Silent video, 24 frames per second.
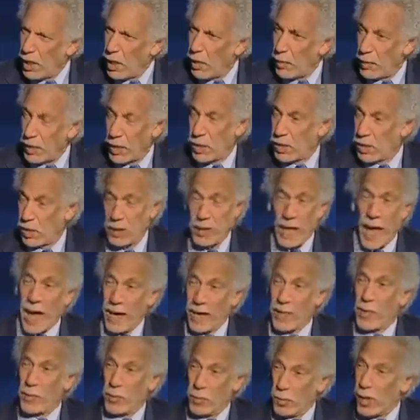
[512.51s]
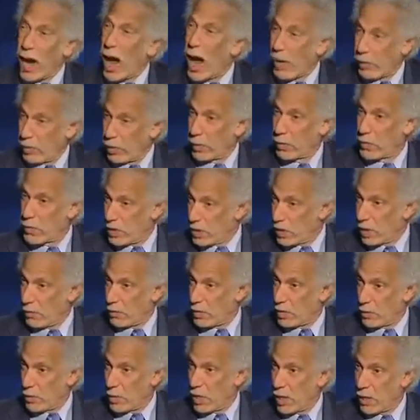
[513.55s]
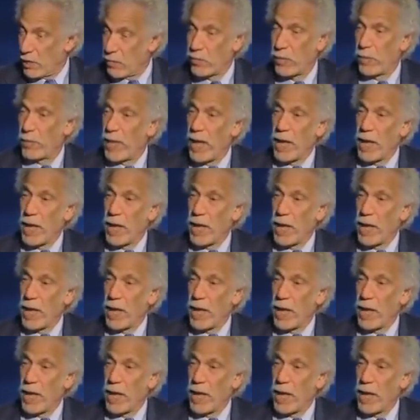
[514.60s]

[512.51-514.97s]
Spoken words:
Because a lot of the problems seem to be from